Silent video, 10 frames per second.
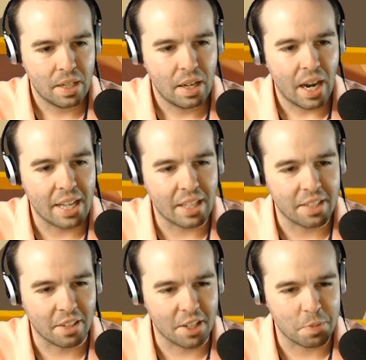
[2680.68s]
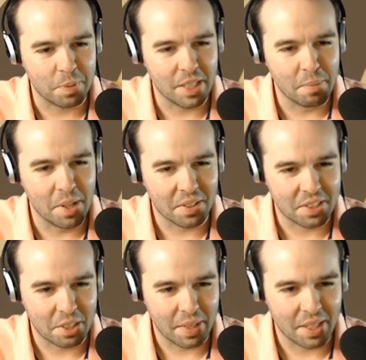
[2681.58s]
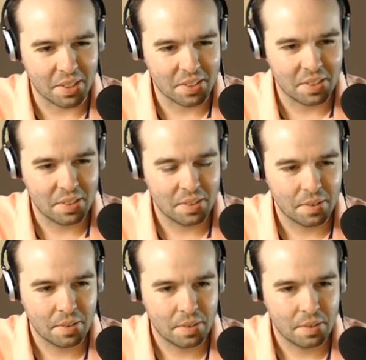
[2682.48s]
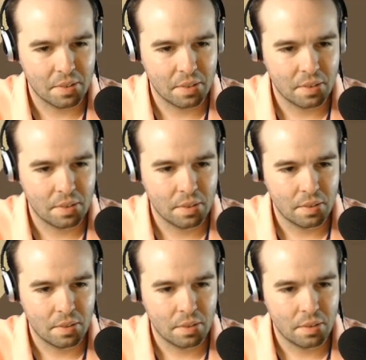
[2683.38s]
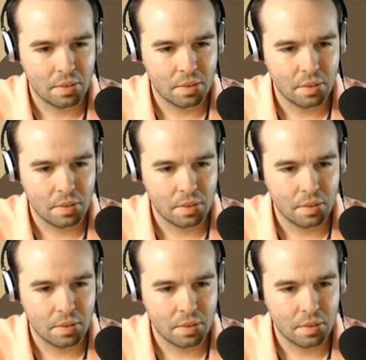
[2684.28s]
just... I thought it split in the middle because of the way it looked. So, okay, so you take a step.